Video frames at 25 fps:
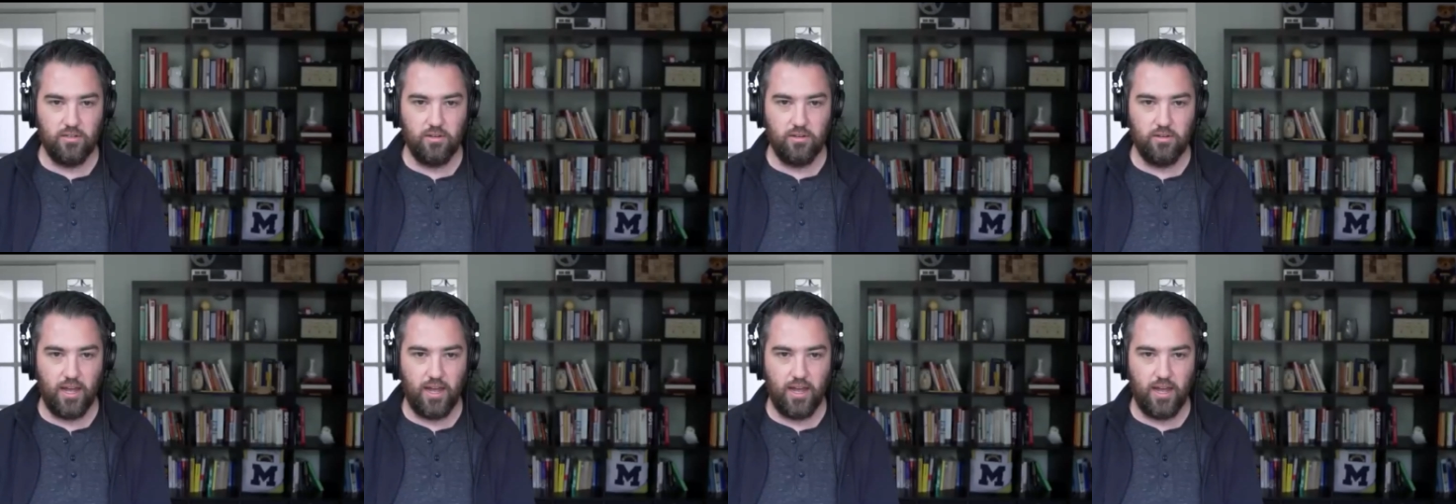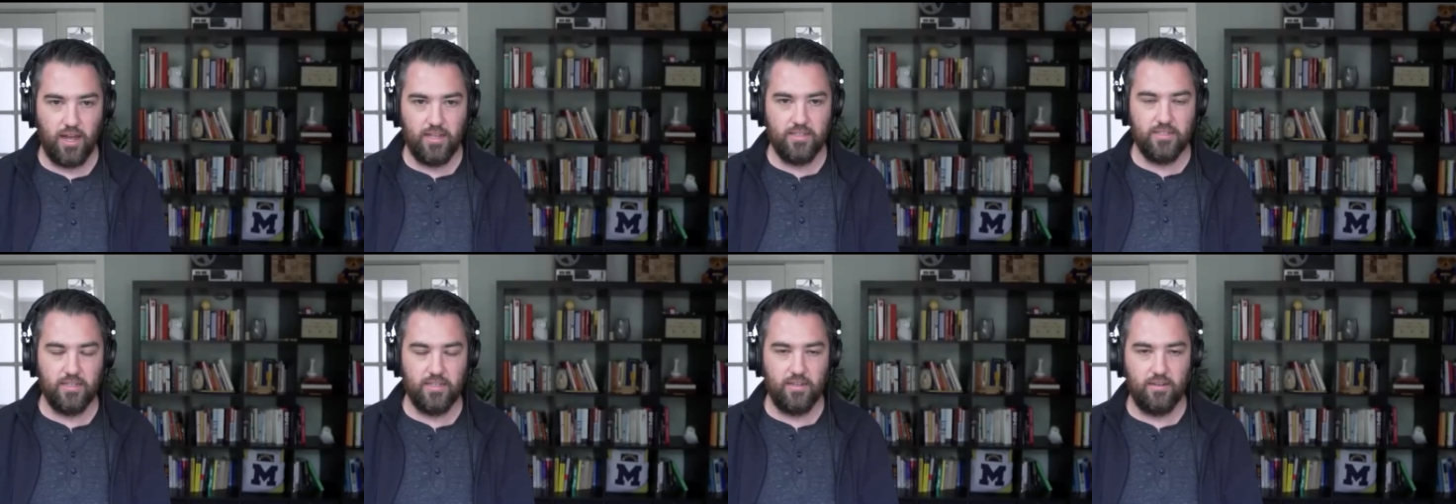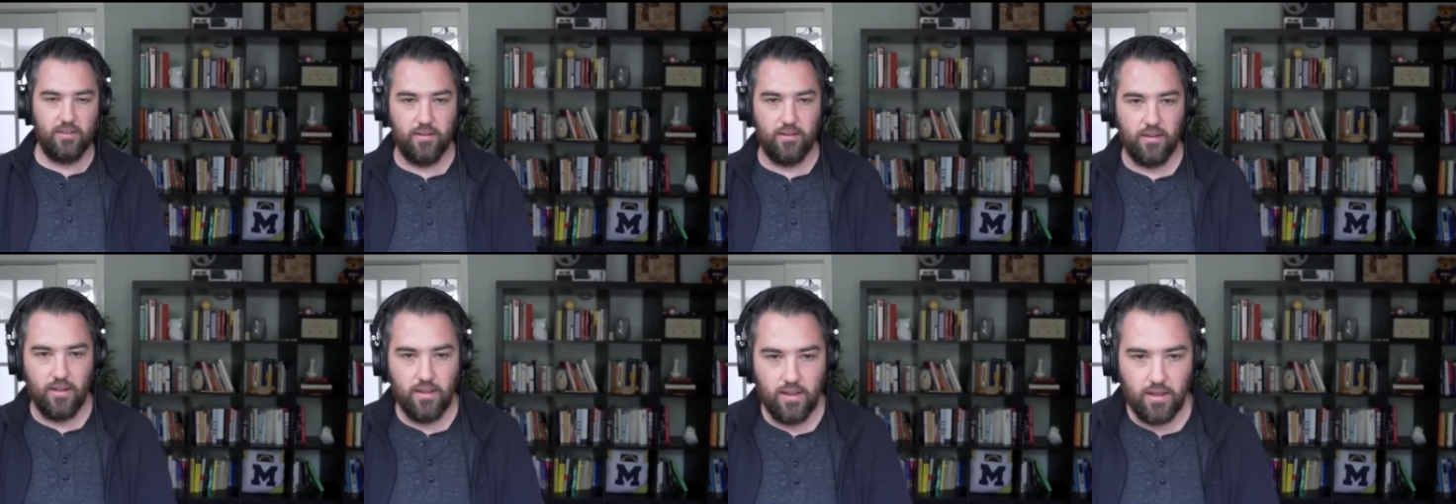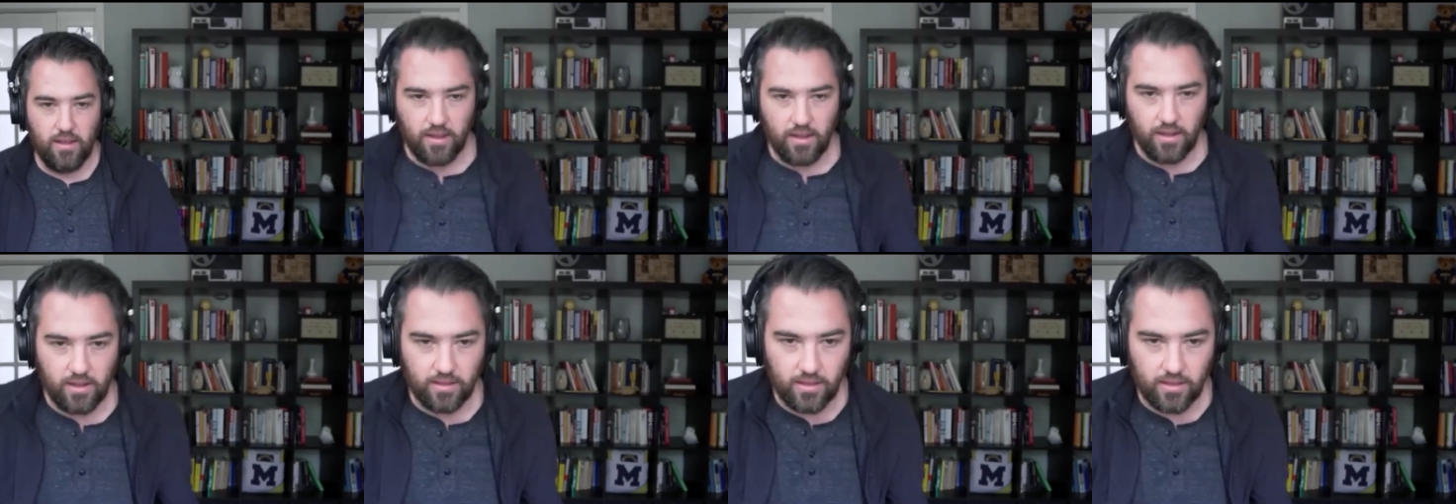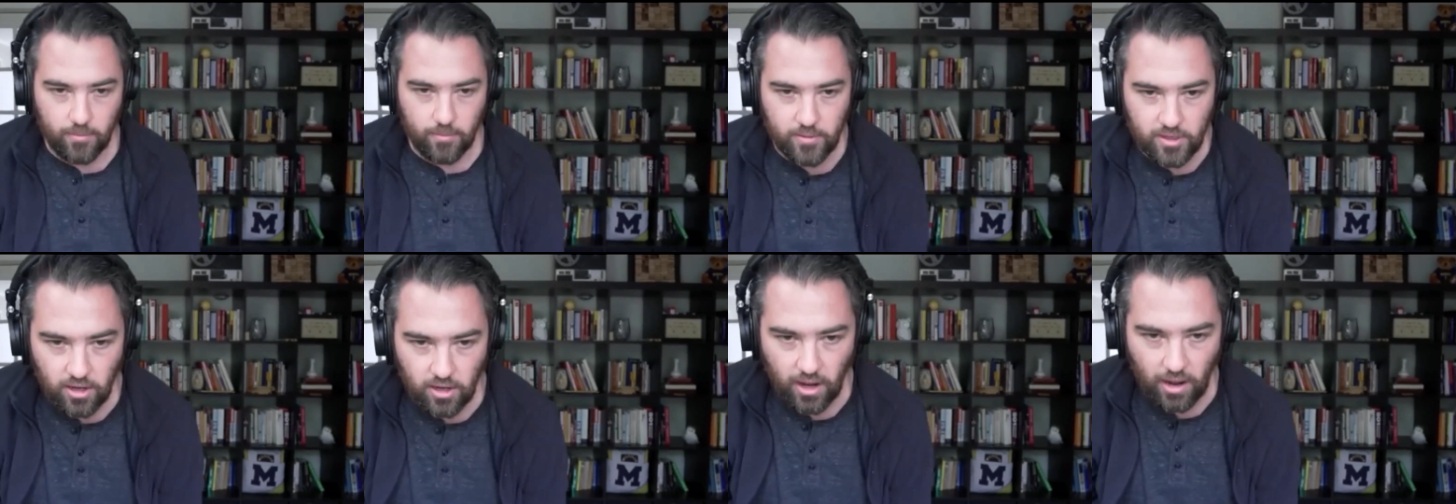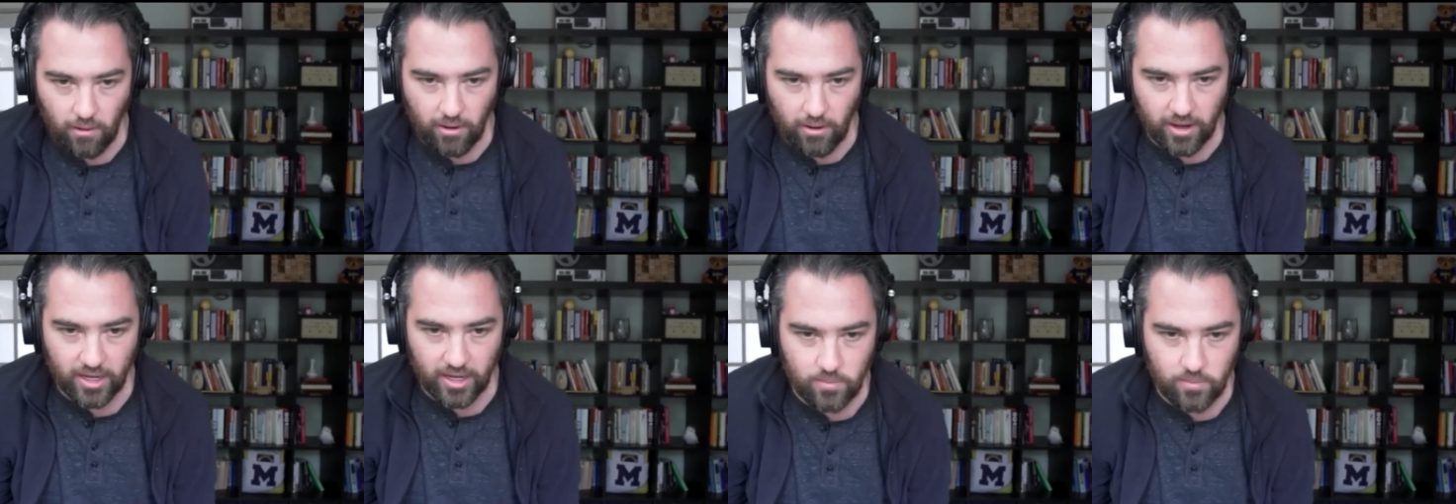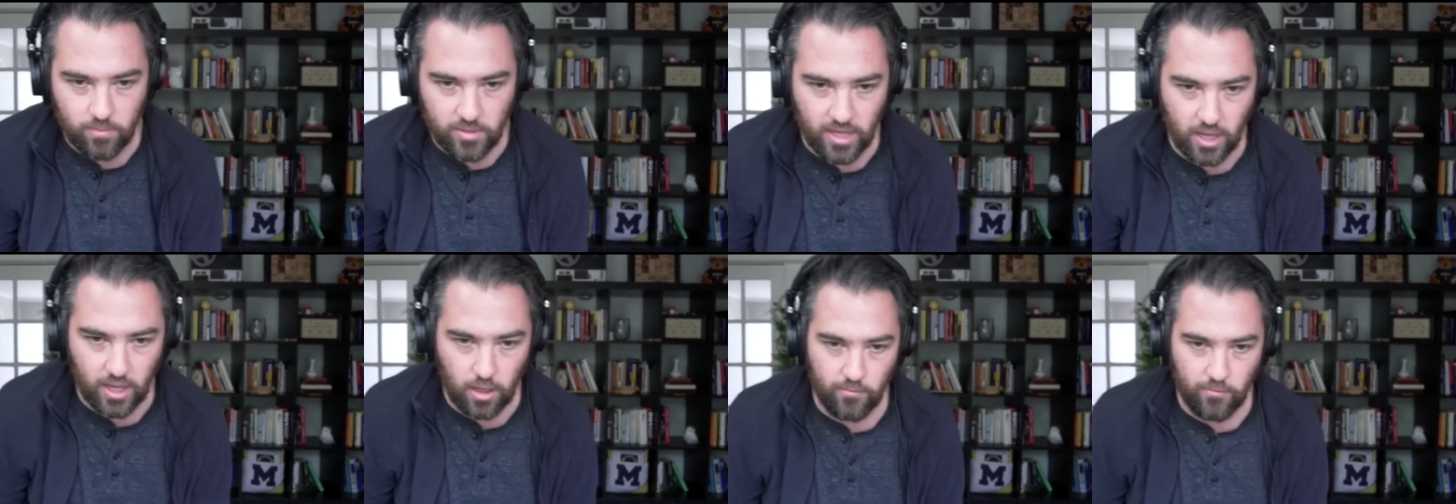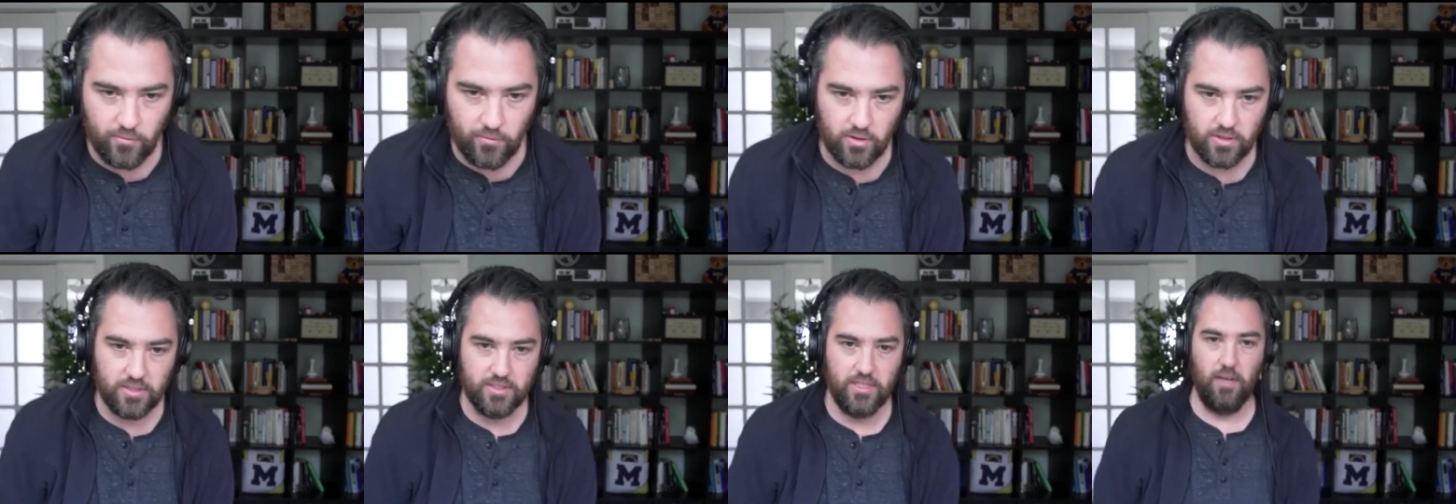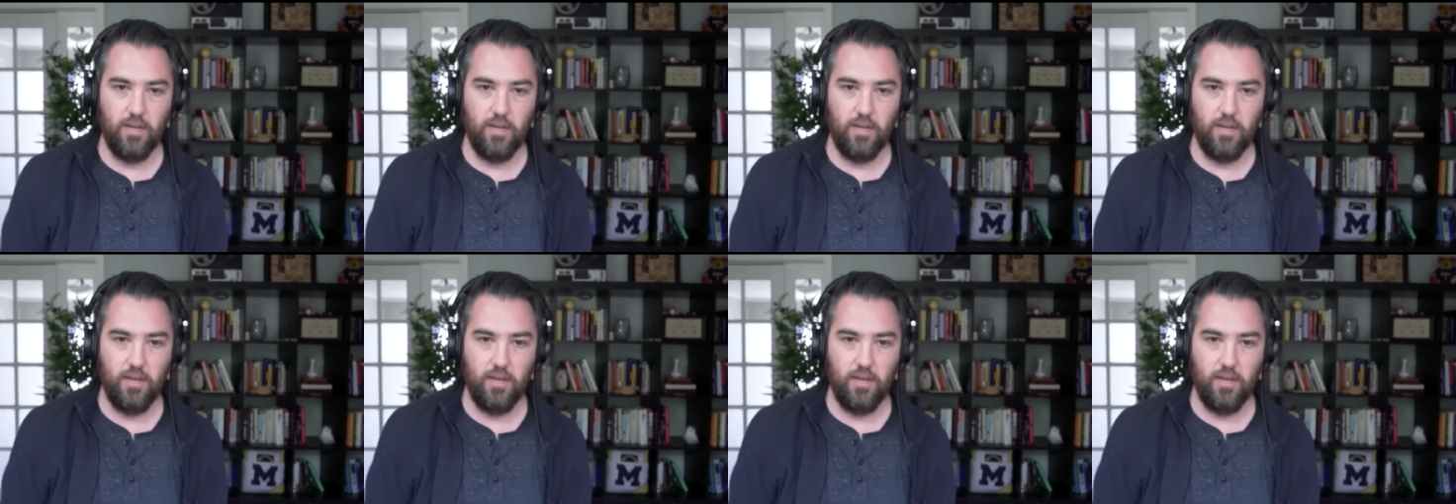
to you guys and, and let me know how I can be helpful.